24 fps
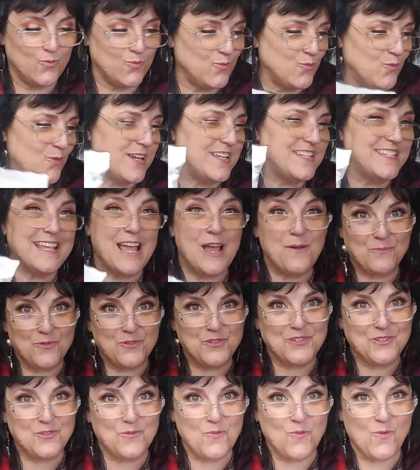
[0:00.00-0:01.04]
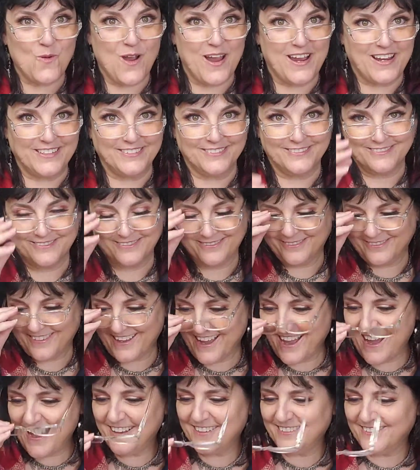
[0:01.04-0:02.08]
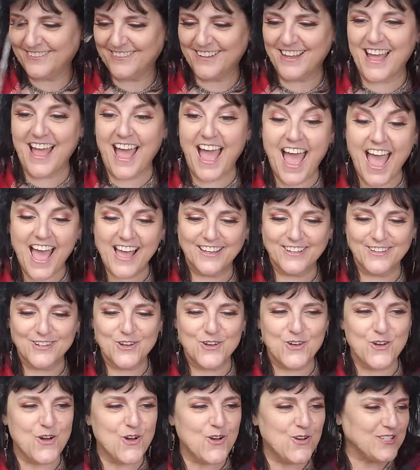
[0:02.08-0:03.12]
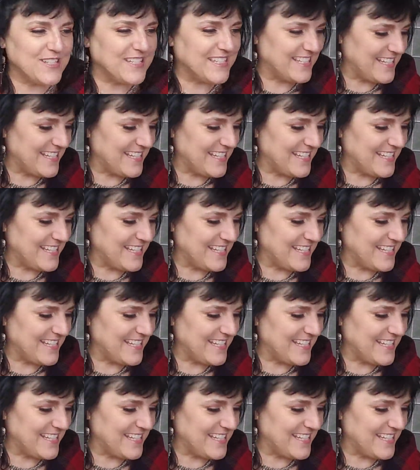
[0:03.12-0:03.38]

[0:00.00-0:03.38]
we sample some wine? Huh? Who's